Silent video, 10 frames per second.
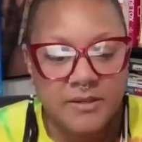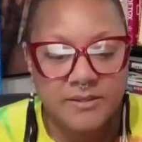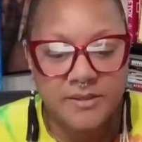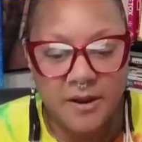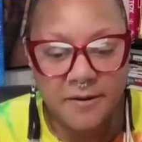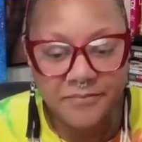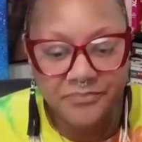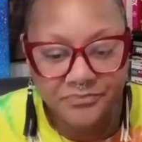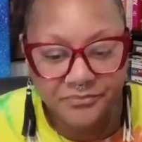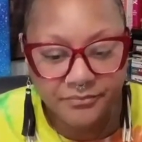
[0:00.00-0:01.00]
So
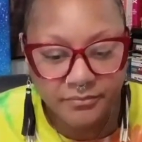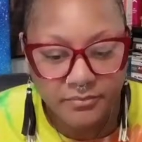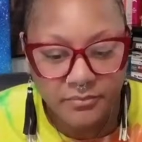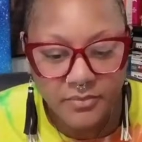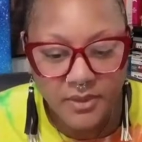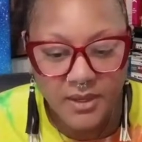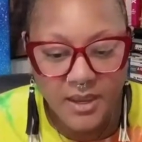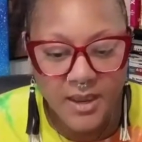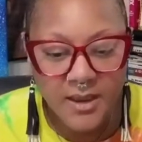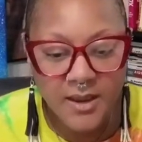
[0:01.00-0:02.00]

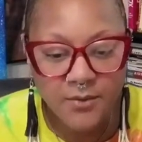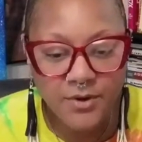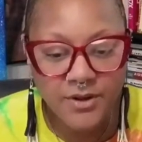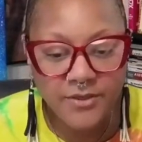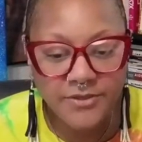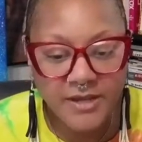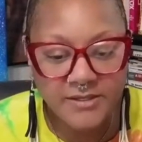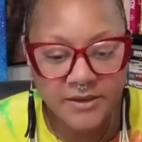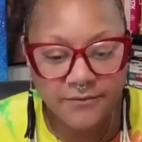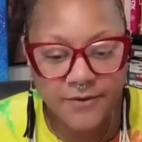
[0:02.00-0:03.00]
what are the thoughts,
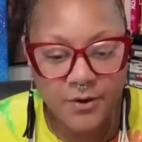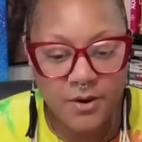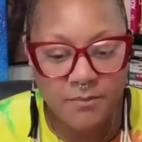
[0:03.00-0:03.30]
info on